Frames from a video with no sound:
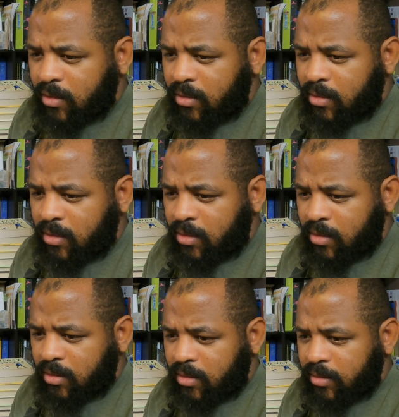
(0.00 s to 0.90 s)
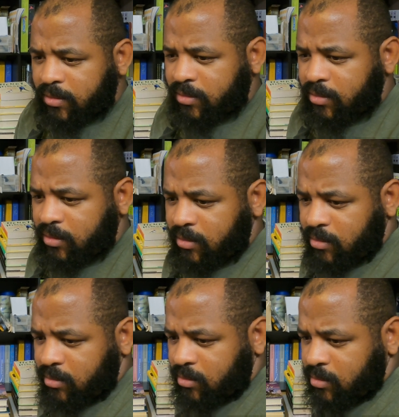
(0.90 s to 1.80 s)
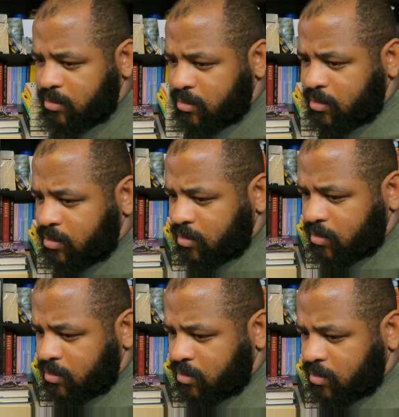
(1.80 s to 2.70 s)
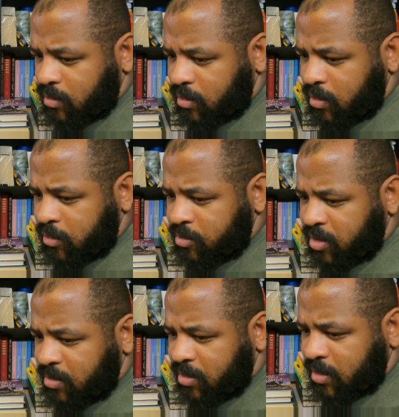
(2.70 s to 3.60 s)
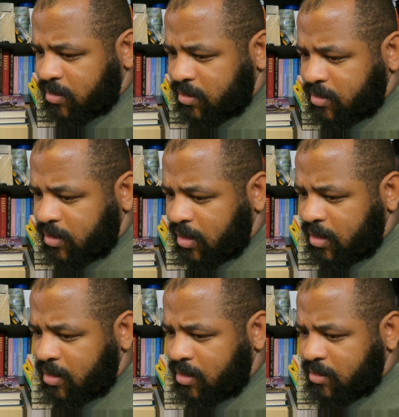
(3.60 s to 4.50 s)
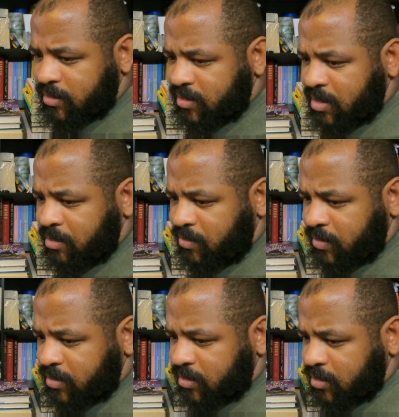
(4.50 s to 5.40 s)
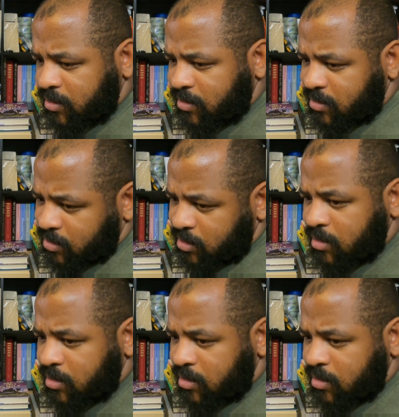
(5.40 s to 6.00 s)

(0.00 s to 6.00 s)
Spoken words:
Let's see. So the used buy box is $8.73.